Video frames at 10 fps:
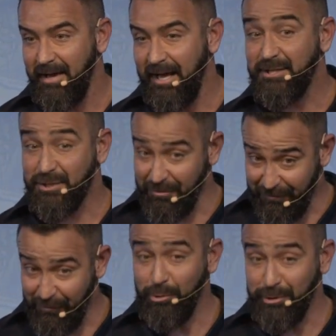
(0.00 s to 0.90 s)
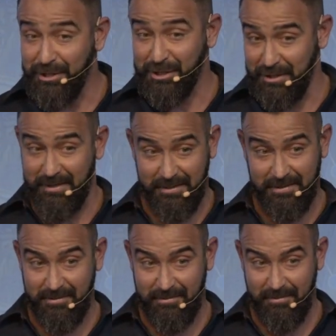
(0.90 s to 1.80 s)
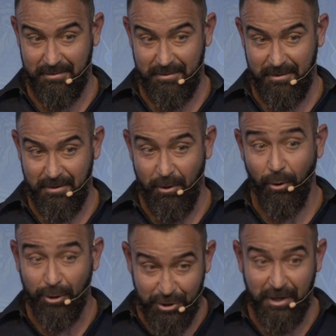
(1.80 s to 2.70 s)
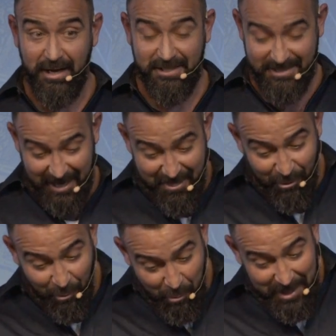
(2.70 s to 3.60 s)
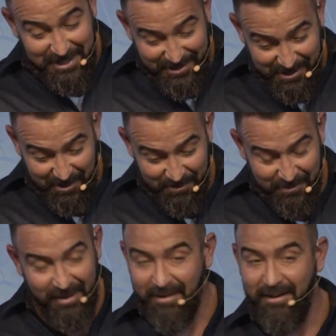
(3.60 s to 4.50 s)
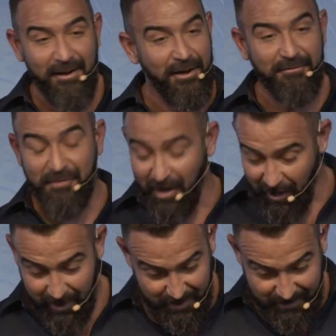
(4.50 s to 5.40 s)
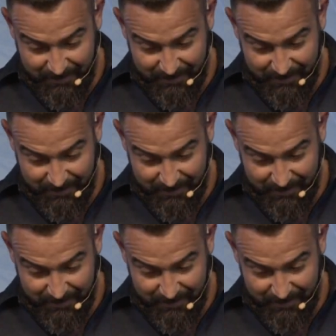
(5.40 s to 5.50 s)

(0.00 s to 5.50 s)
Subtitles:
It's the foolishness, or should I say the wisdom of God.